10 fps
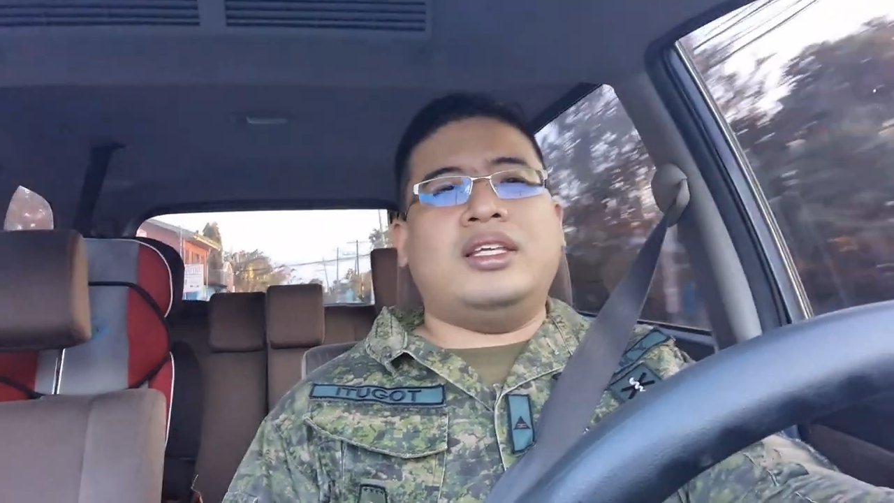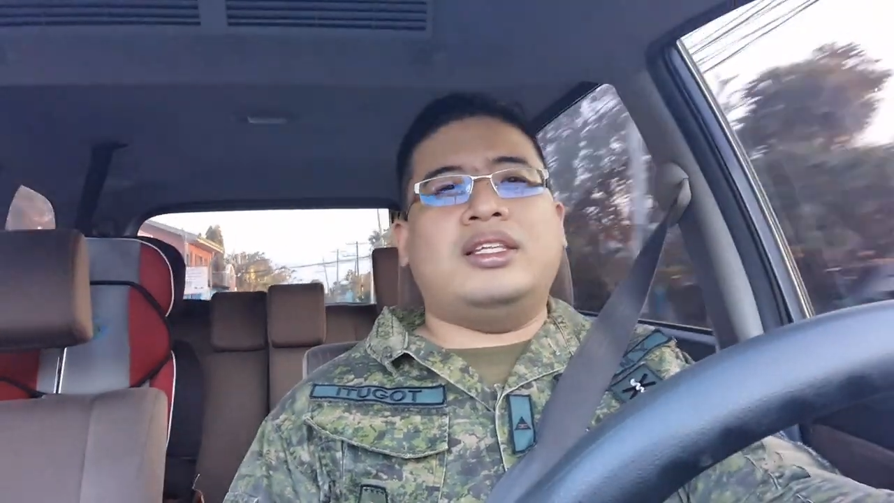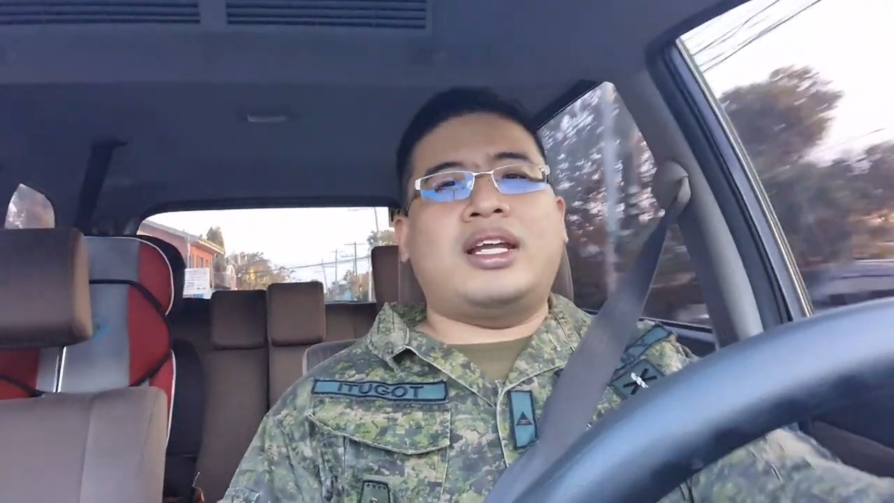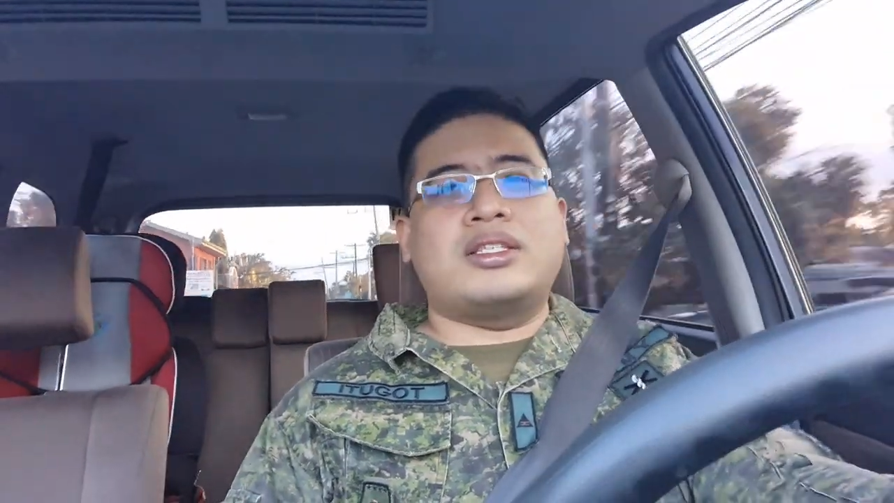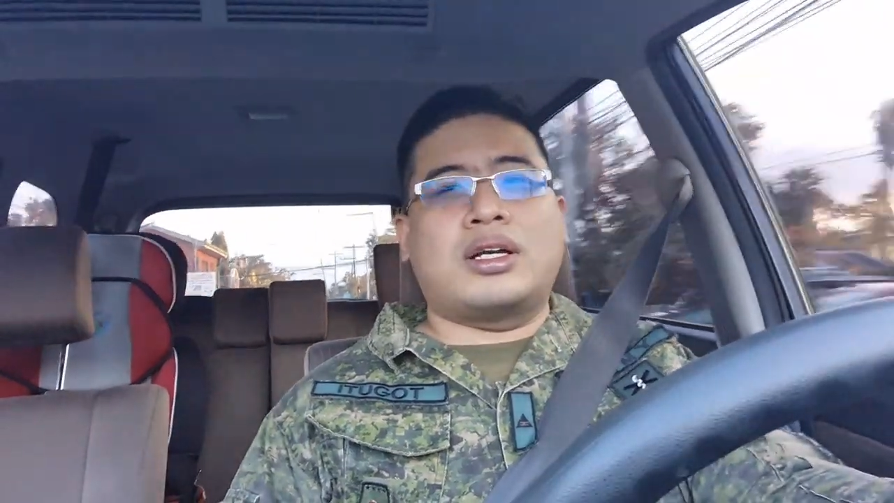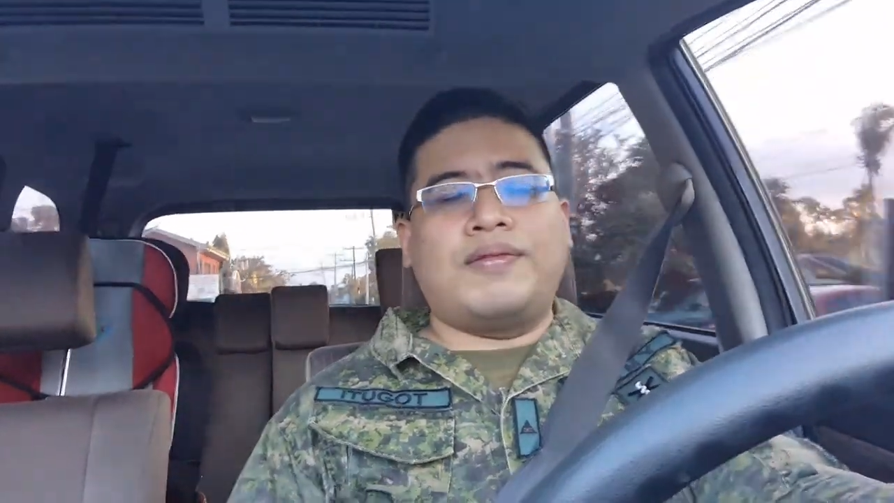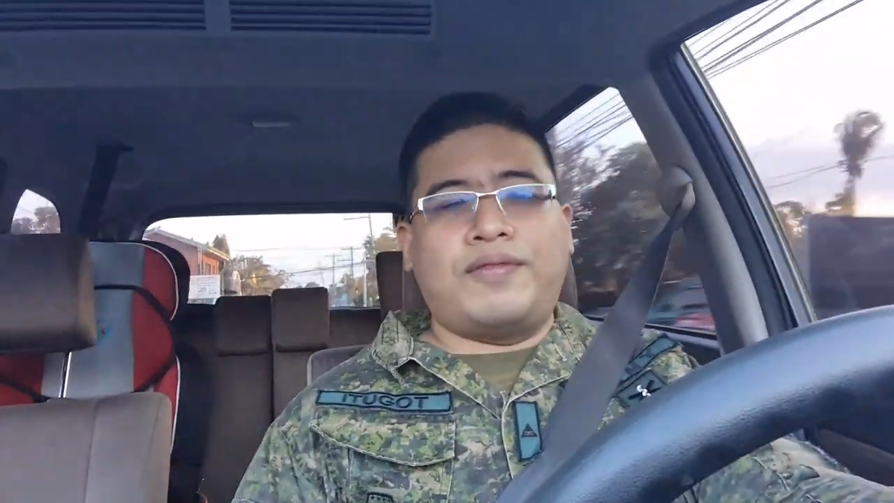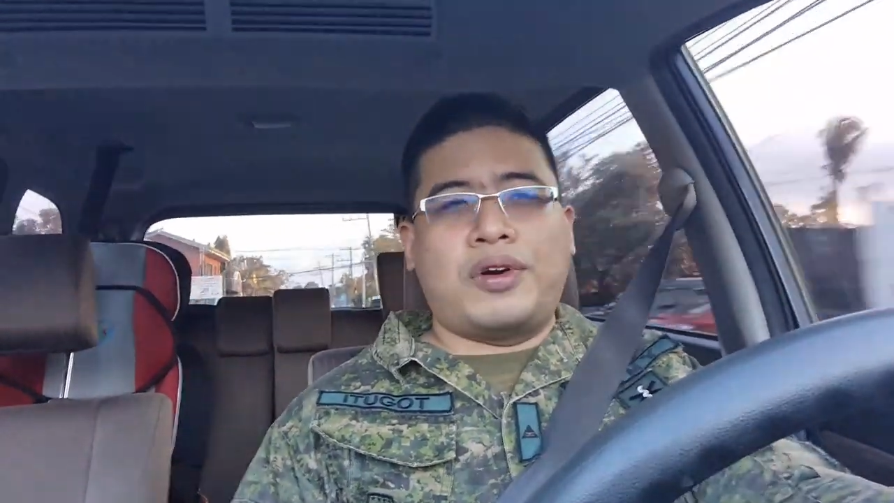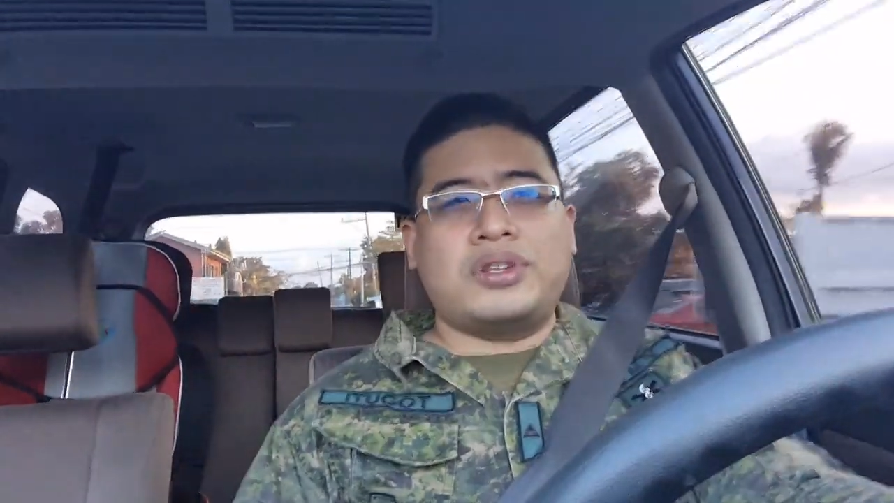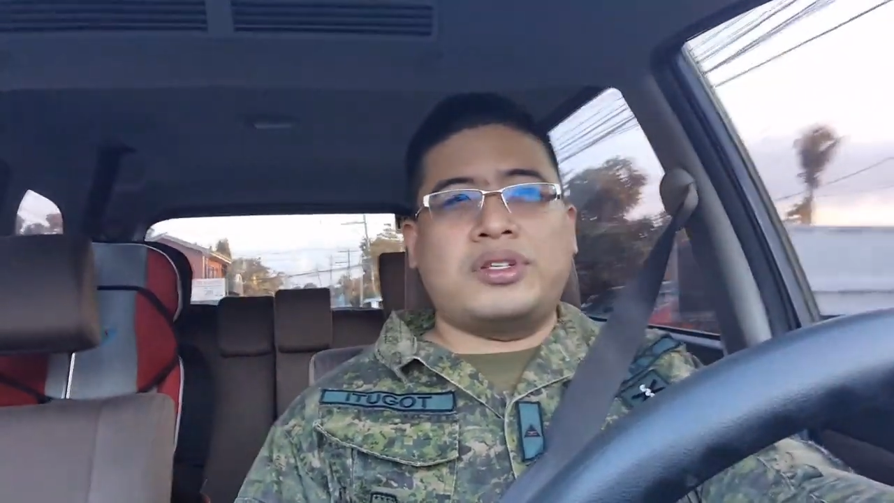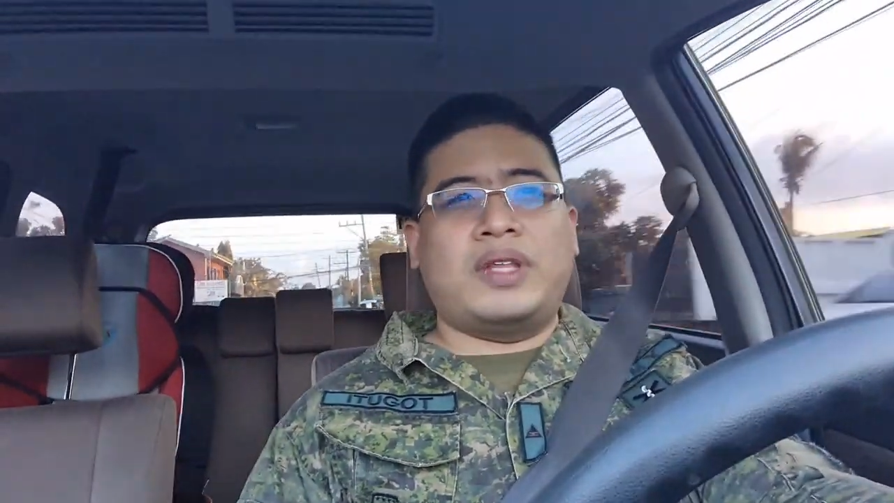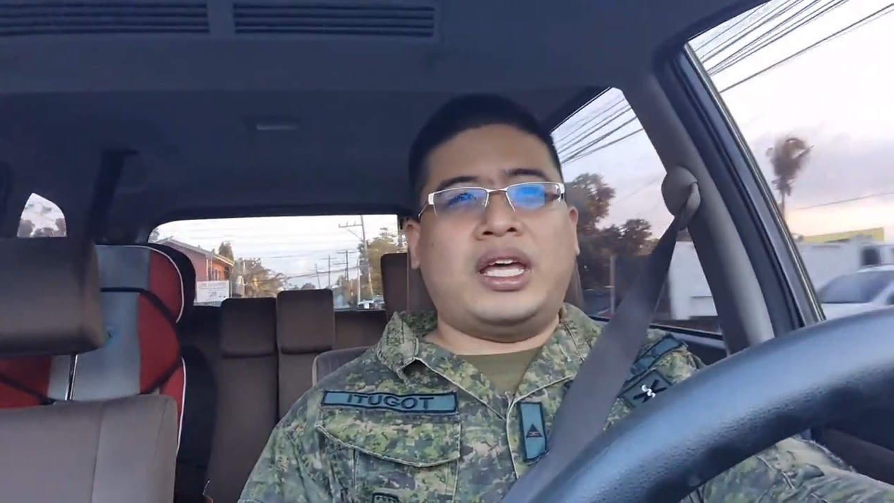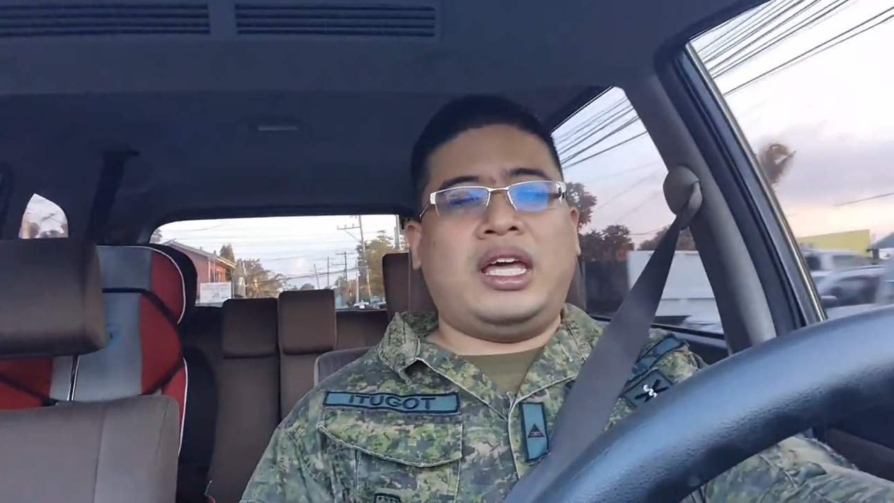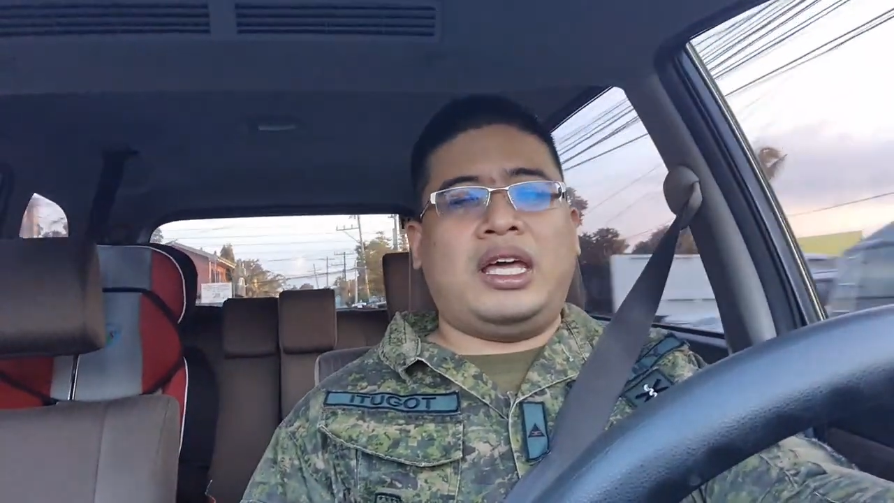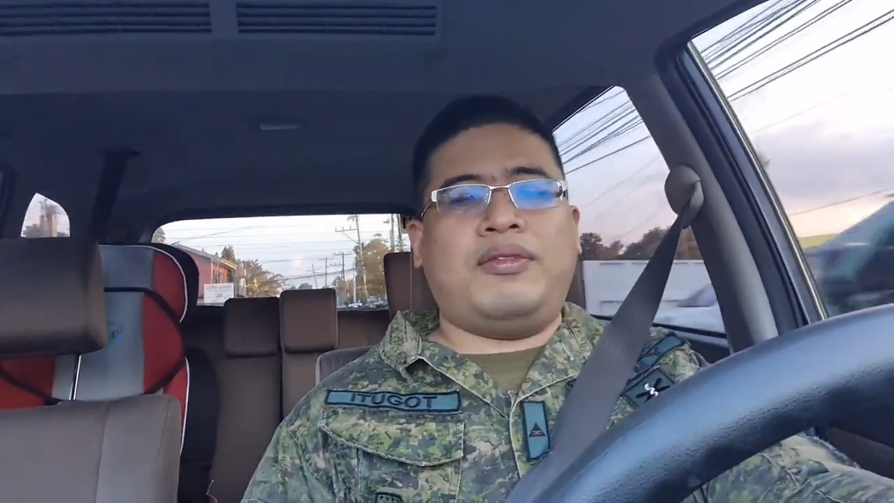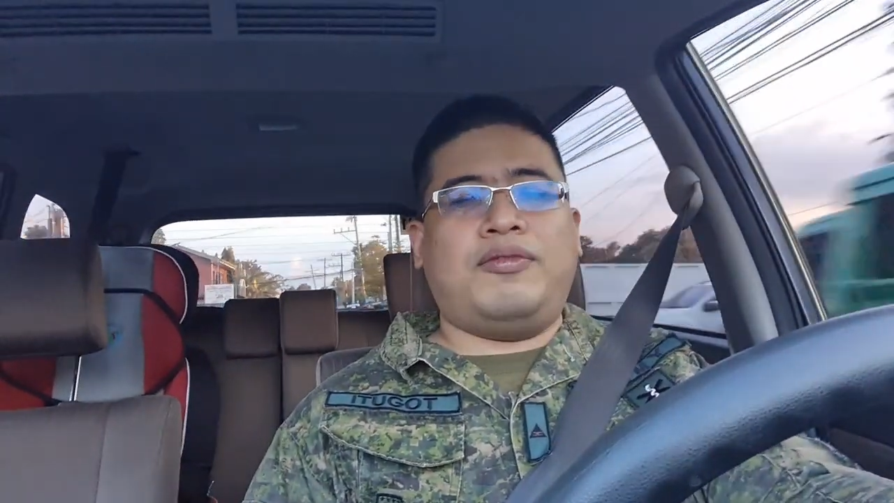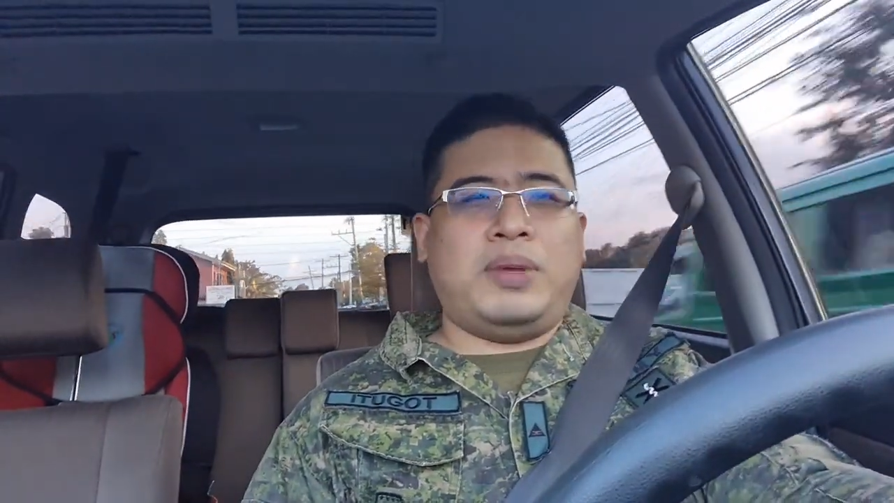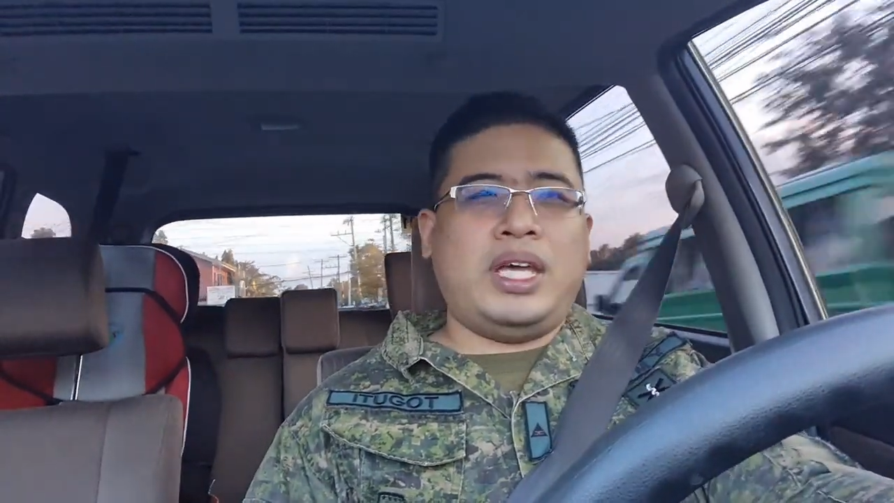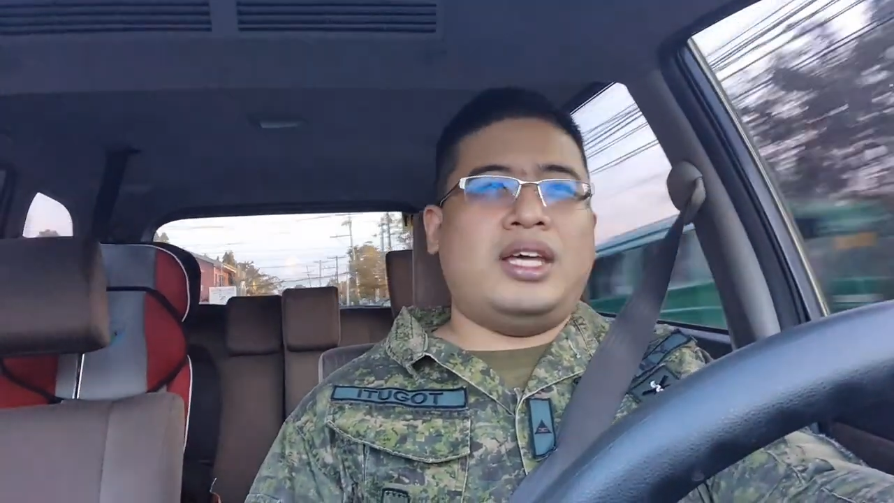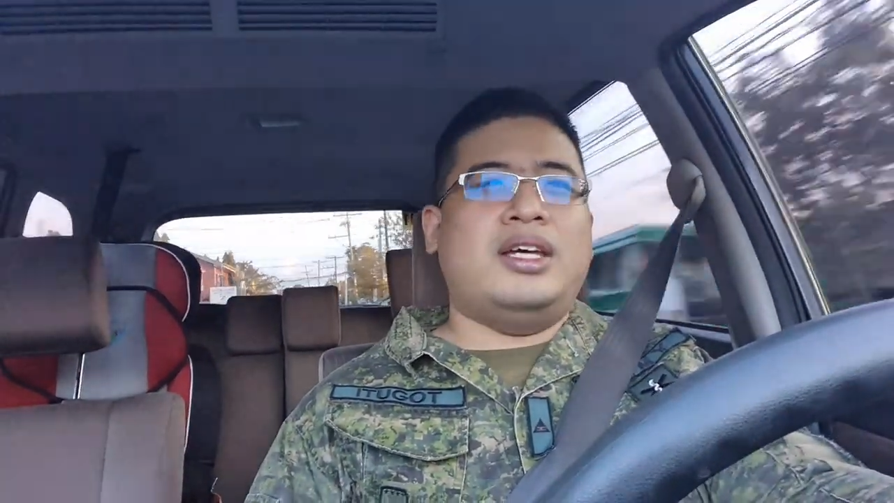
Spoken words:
the reserve force of the AFP.